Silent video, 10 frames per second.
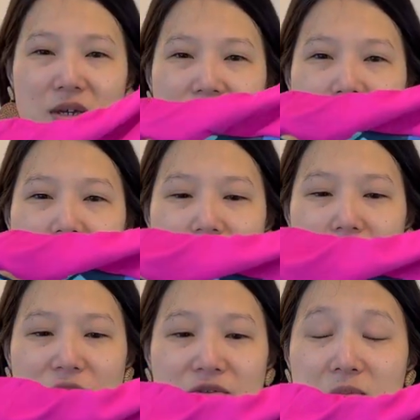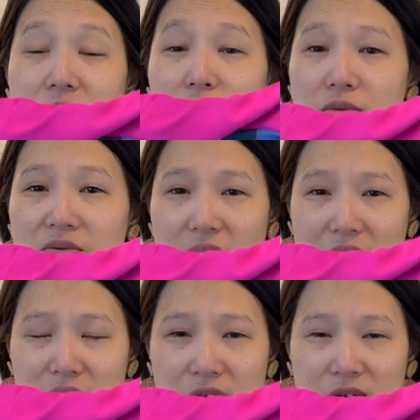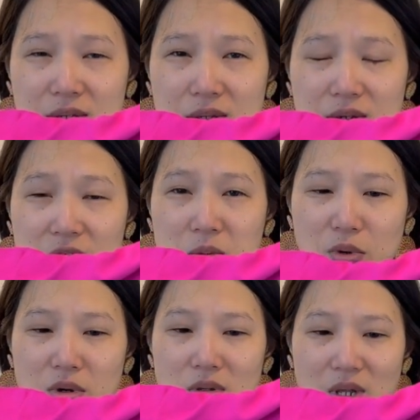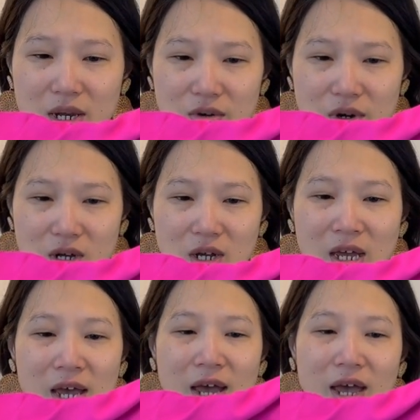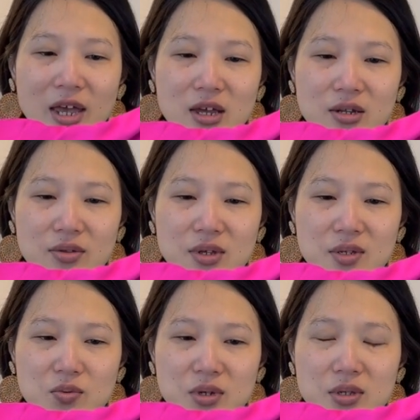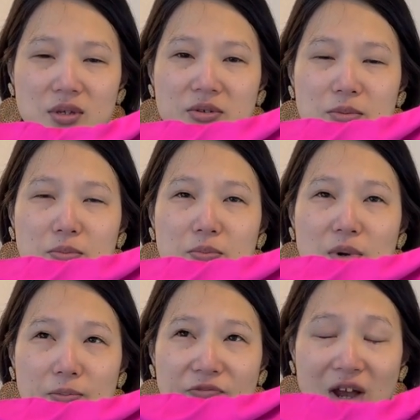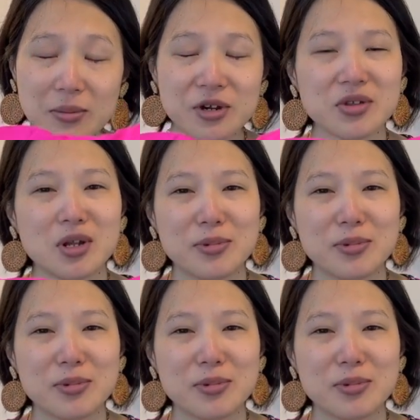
is um, from Spoonflower, and it's their Sport Lycra. And this was the fabric that I